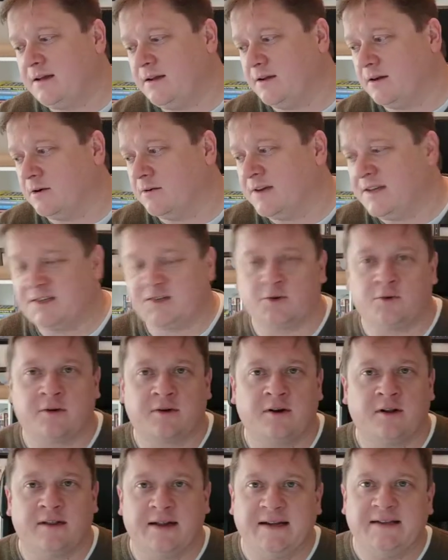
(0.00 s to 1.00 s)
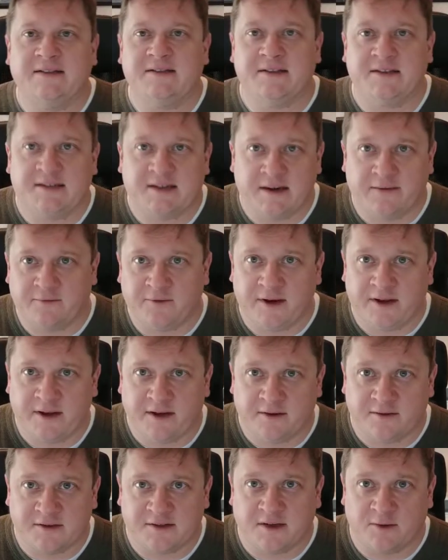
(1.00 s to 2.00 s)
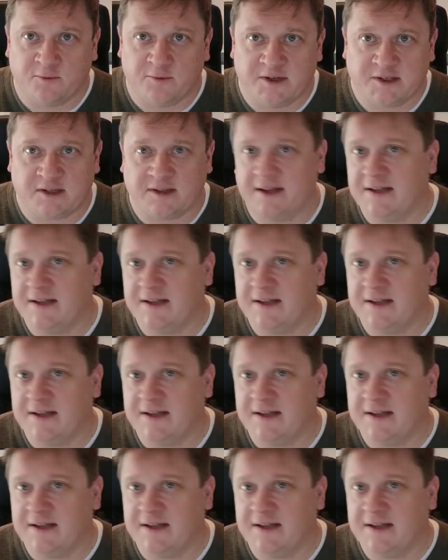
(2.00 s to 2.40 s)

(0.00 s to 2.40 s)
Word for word: you know historical lenses have we used and which